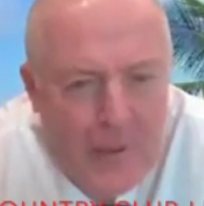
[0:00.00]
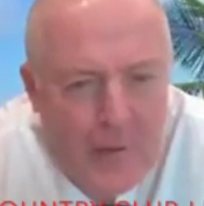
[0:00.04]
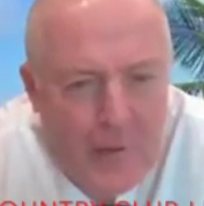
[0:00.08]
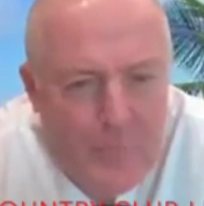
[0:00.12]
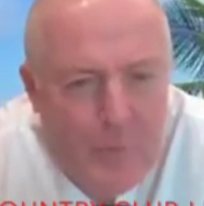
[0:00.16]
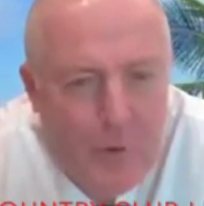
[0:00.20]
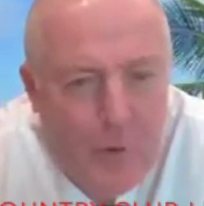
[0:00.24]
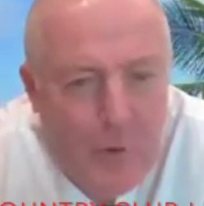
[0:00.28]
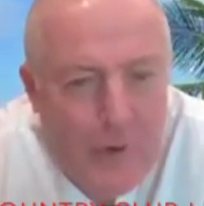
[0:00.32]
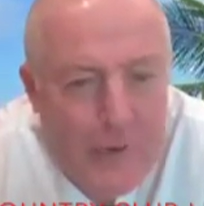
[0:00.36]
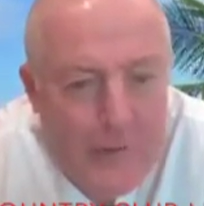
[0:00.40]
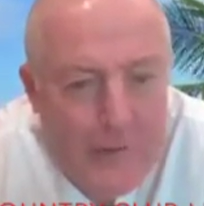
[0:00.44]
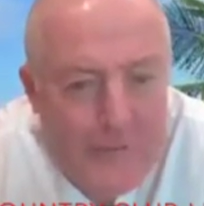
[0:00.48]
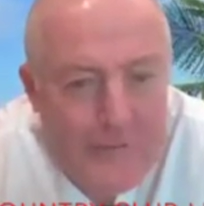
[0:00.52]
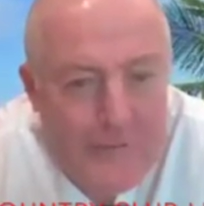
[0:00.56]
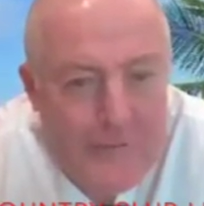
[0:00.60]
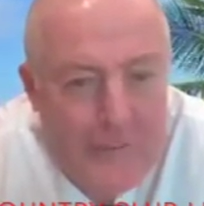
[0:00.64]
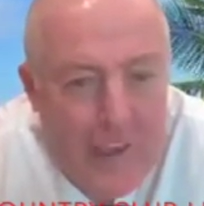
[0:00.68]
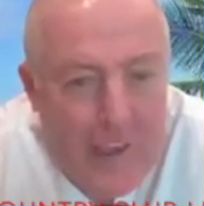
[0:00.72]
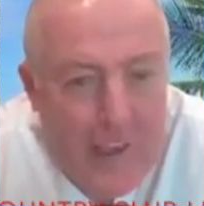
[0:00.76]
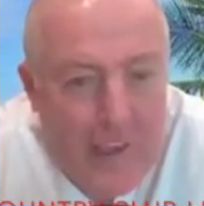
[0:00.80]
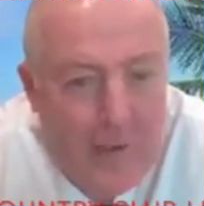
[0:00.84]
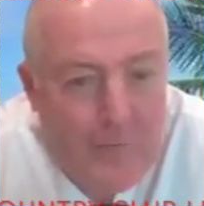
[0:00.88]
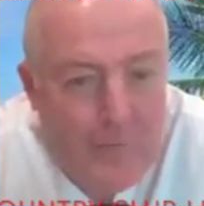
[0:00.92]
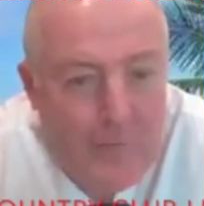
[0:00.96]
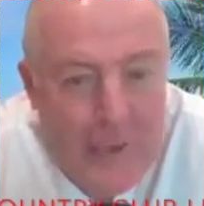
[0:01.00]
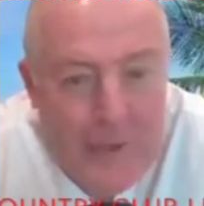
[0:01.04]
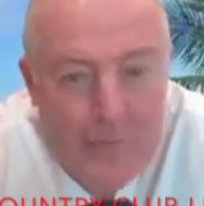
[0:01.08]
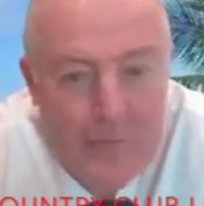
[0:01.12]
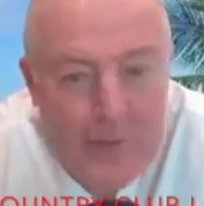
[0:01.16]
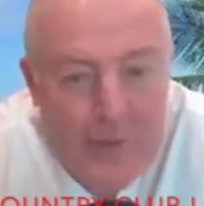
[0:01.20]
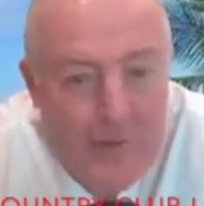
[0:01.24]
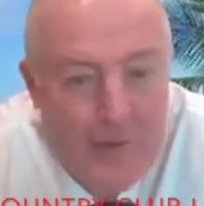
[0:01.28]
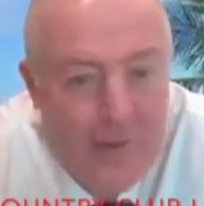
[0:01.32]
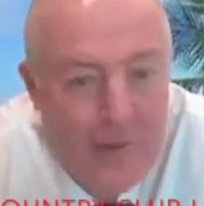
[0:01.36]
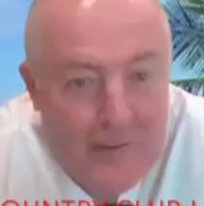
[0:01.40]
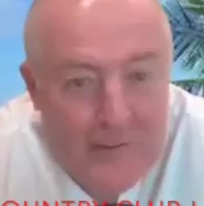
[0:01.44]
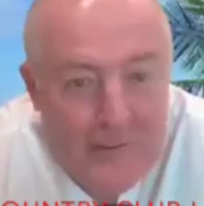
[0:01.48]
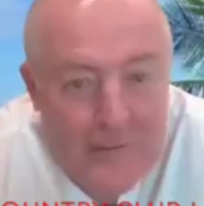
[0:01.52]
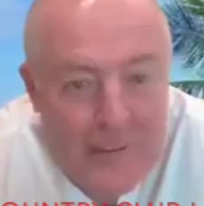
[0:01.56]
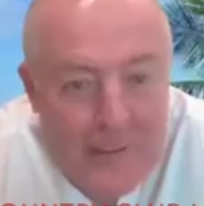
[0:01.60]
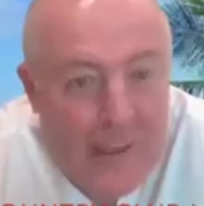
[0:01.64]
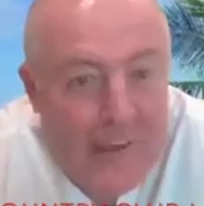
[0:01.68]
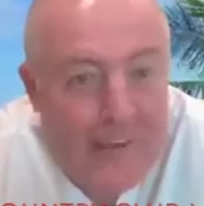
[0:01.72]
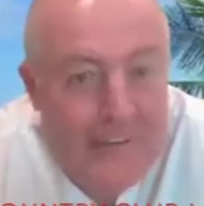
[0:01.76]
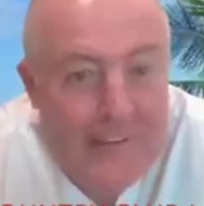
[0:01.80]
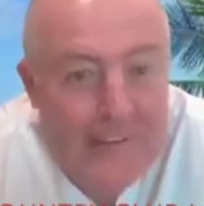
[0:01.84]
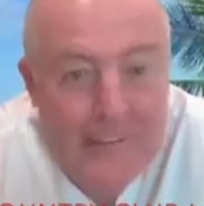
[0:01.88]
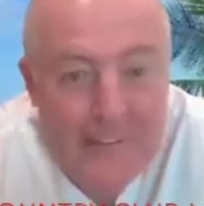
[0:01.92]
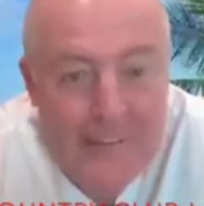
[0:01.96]
point of sale maybe on the
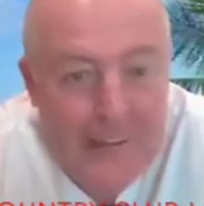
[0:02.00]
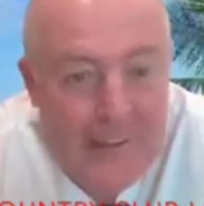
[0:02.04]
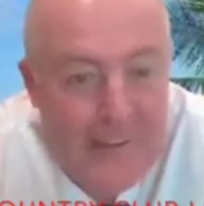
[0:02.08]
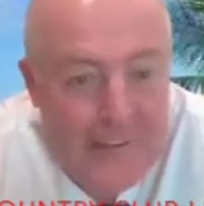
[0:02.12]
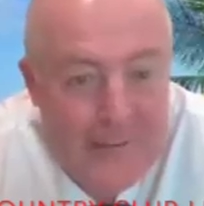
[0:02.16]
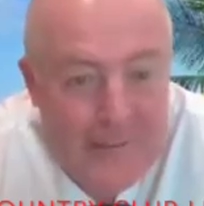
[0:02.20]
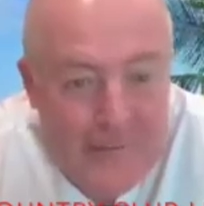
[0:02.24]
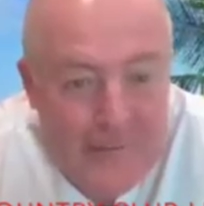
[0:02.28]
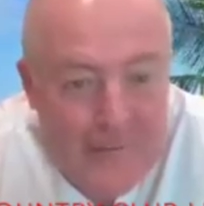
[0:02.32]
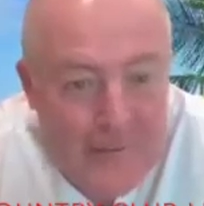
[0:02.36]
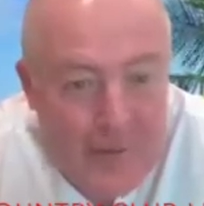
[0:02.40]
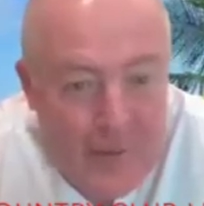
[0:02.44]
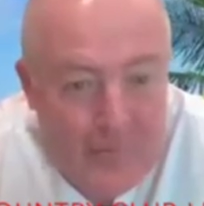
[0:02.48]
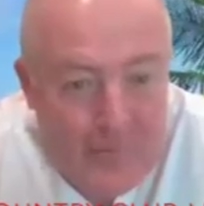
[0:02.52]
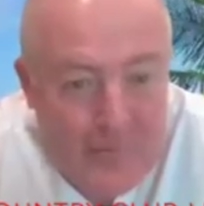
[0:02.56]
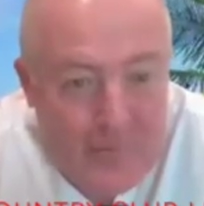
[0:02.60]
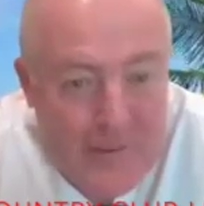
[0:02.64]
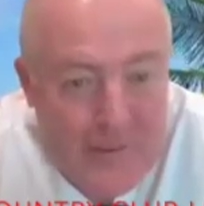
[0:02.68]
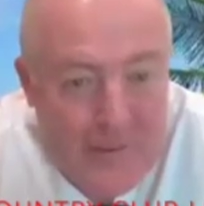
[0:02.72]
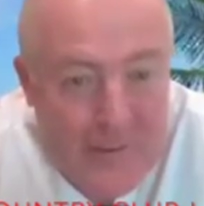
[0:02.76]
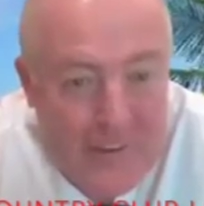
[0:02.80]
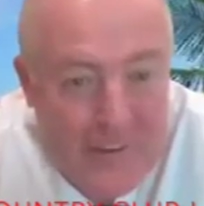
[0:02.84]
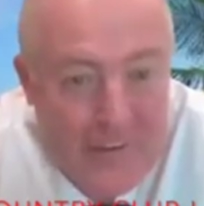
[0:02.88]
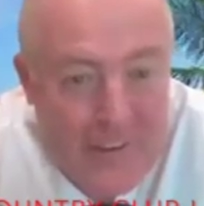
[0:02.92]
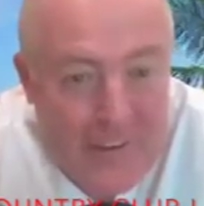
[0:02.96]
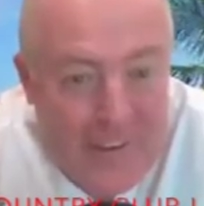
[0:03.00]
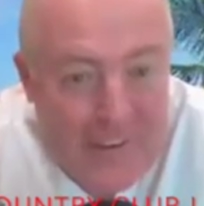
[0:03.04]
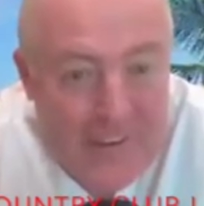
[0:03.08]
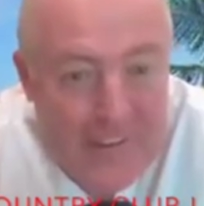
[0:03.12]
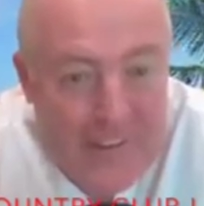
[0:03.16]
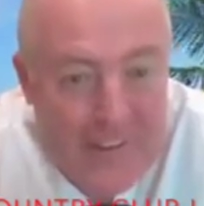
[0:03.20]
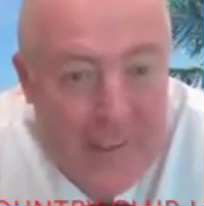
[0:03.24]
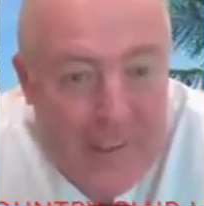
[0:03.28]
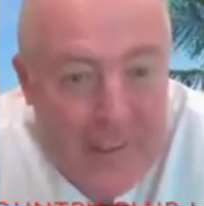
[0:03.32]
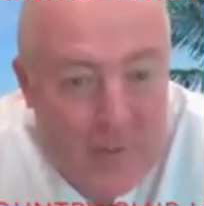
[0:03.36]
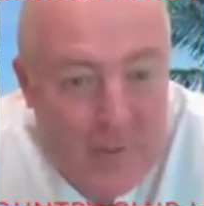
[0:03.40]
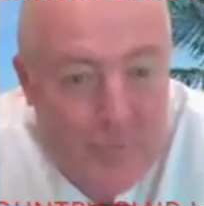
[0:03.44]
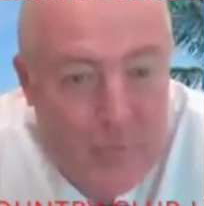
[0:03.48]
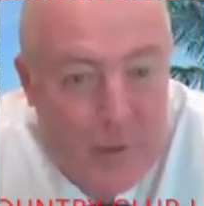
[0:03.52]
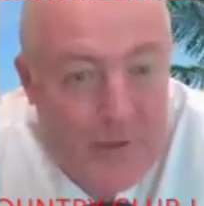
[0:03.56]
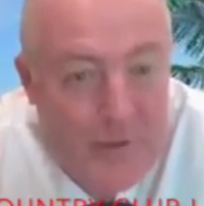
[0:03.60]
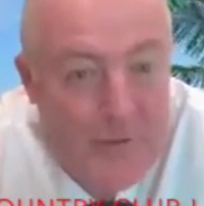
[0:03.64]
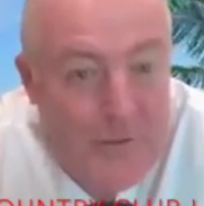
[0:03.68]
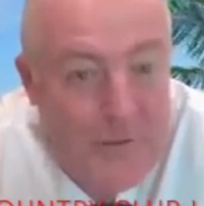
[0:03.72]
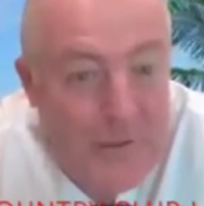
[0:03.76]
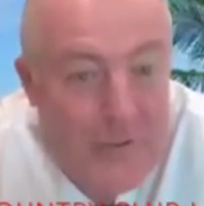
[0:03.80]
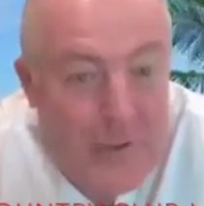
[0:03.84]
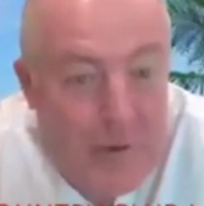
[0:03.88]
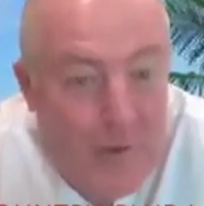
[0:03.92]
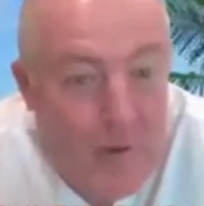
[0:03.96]
eighth tee or something, and they could
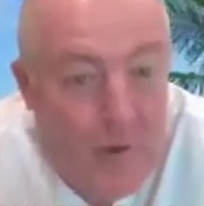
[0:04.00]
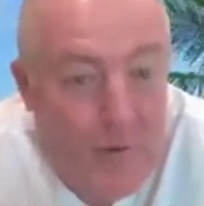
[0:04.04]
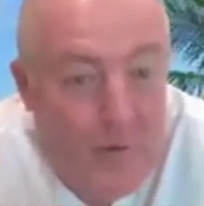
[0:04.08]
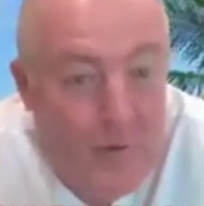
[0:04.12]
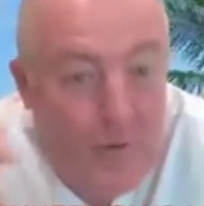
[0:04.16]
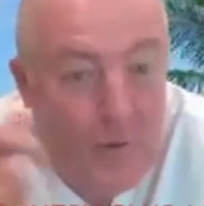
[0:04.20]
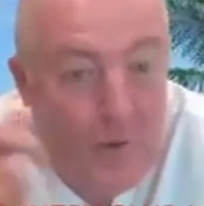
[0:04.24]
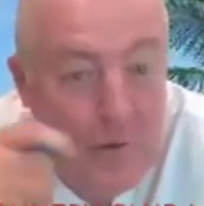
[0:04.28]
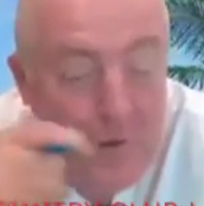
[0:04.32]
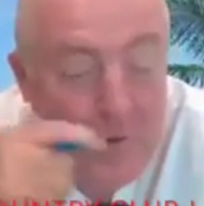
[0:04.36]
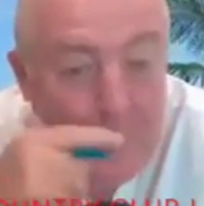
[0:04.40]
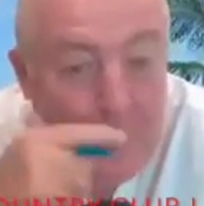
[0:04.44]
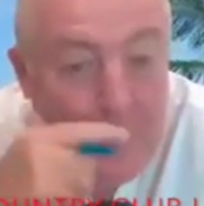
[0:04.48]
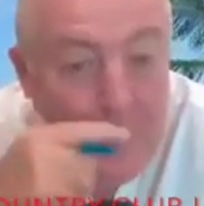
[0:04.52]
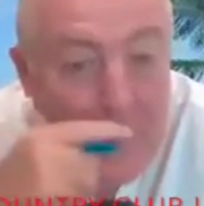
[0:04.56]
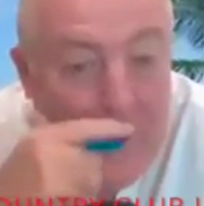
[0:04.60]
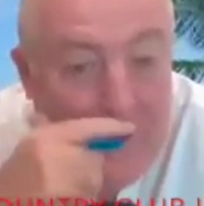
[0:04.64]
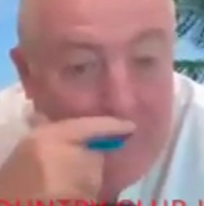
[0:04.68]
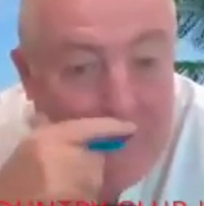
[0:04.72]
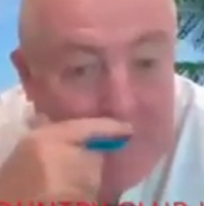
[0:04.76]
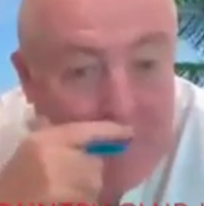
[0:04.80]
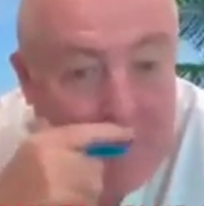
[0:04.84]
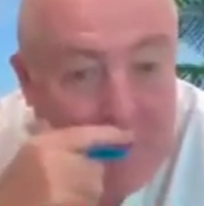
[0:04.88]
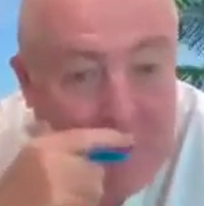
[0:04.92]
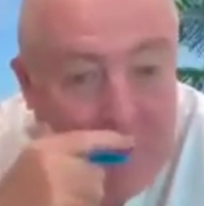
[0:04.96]
punch in their own order possibly.